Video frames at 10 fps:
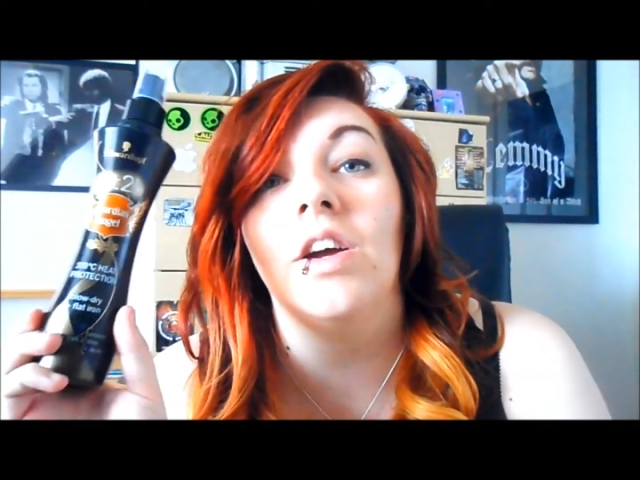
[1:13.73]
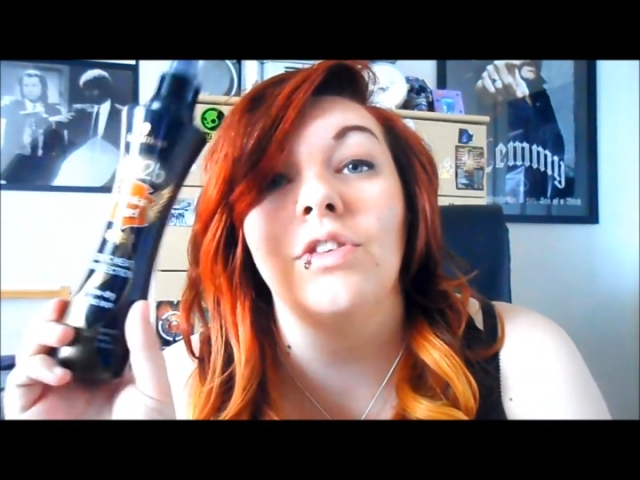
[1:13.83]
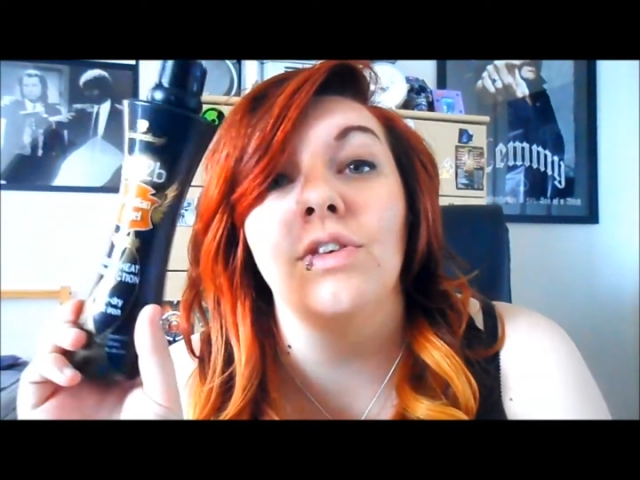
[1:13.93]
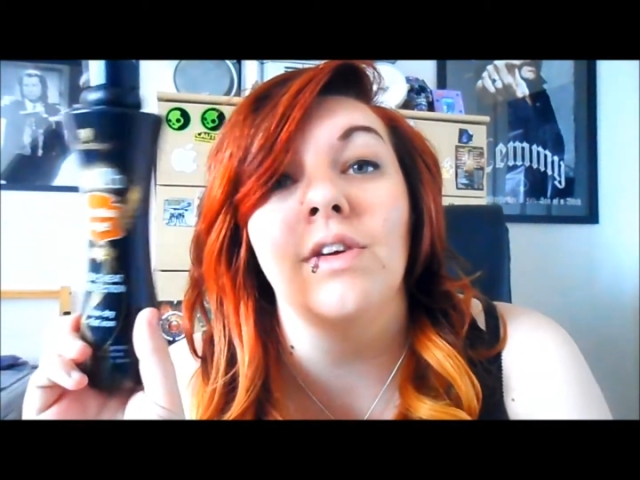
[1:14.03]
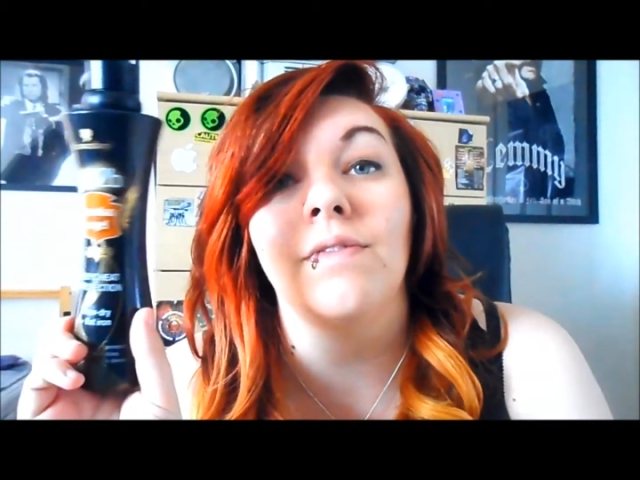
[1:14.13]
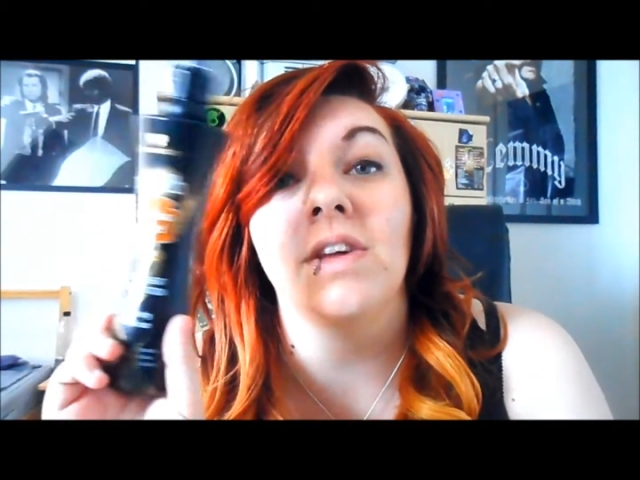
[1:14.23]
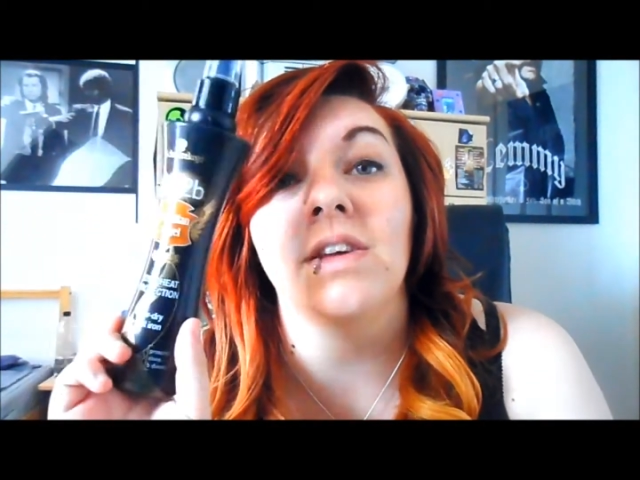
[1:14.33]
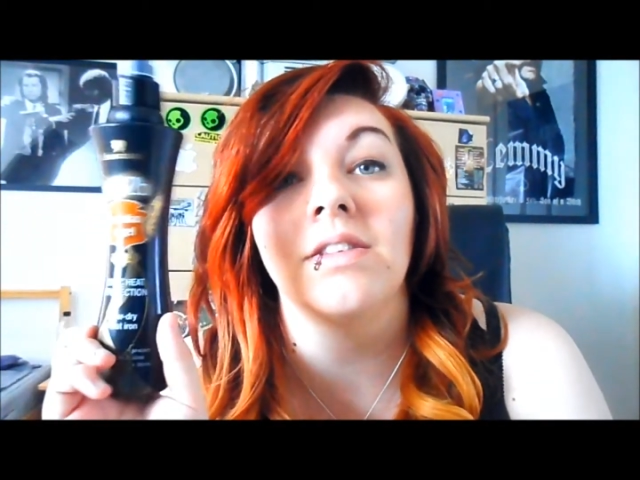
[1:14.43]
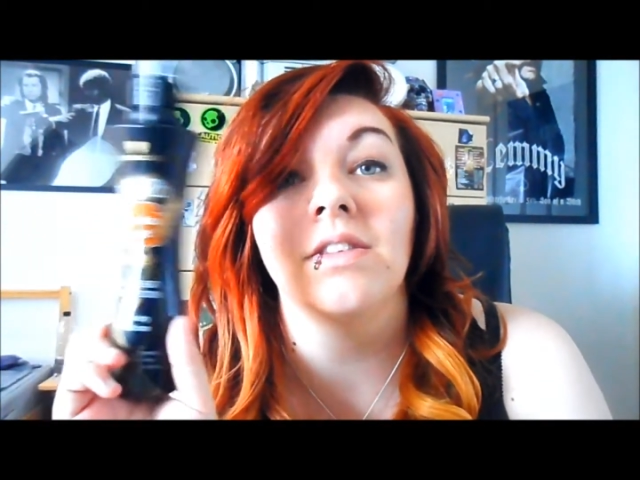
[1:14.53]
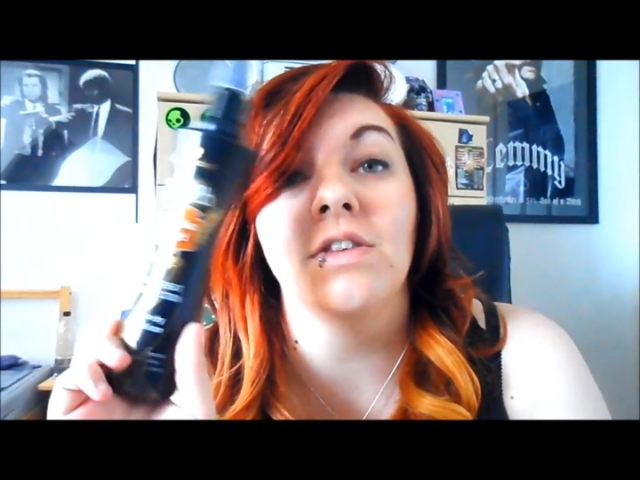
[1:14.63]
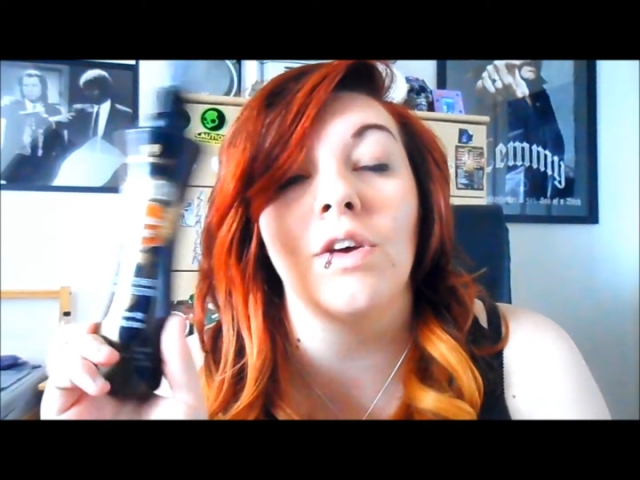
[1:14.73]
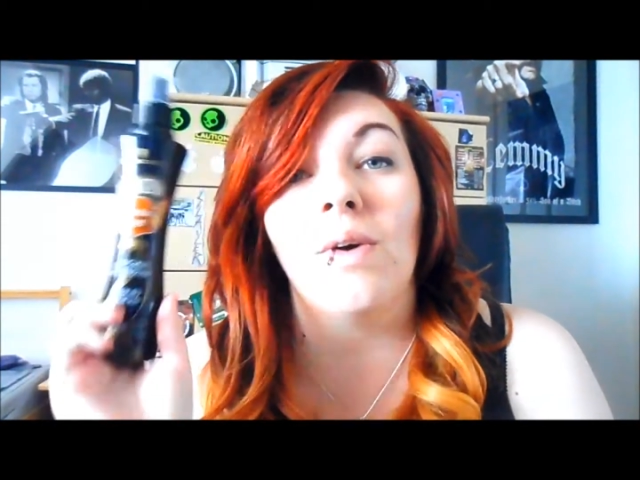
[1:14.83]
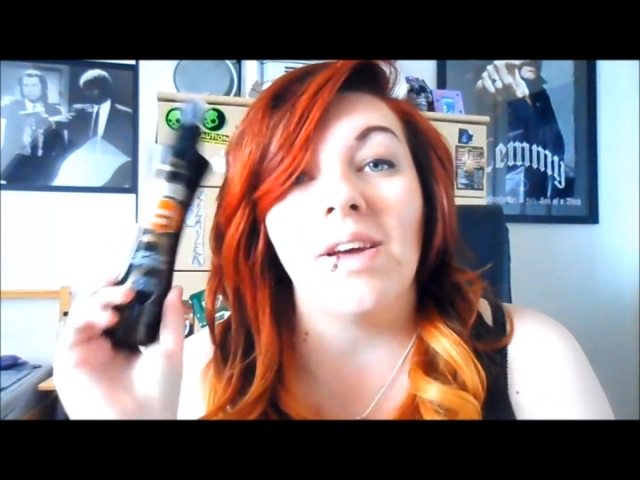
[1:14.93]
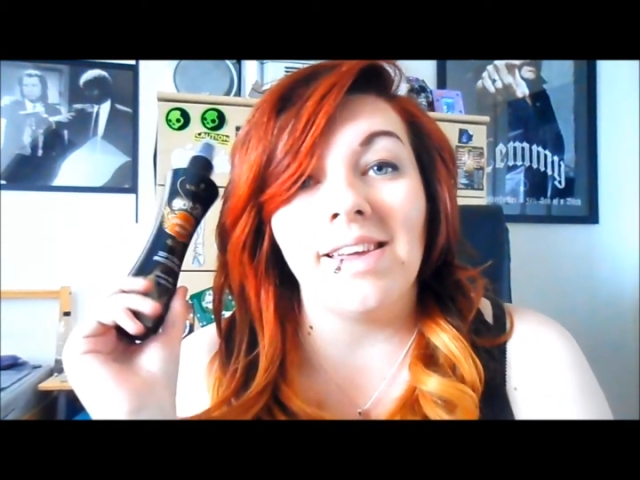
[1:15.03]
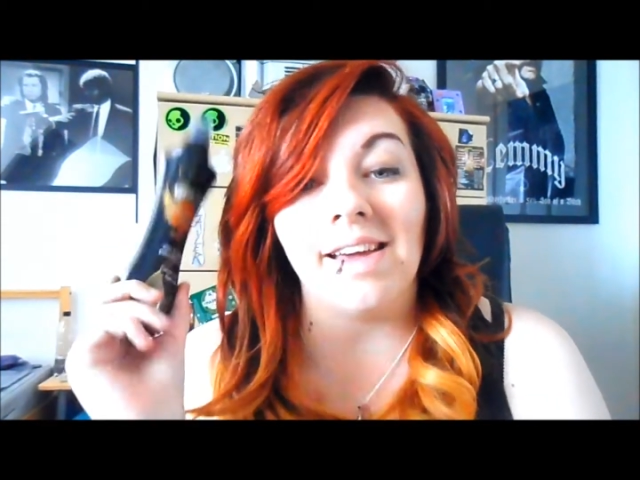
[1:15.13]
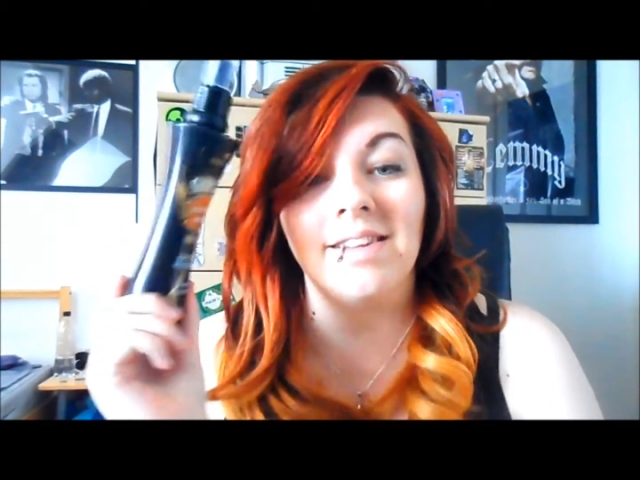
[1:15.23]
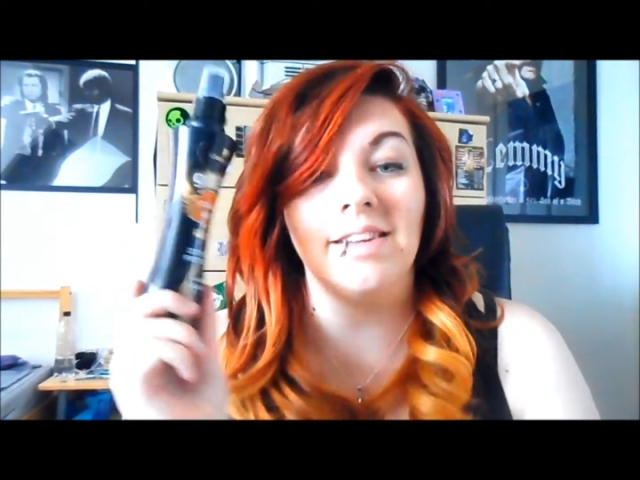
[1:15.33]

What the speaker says: I do love this, so get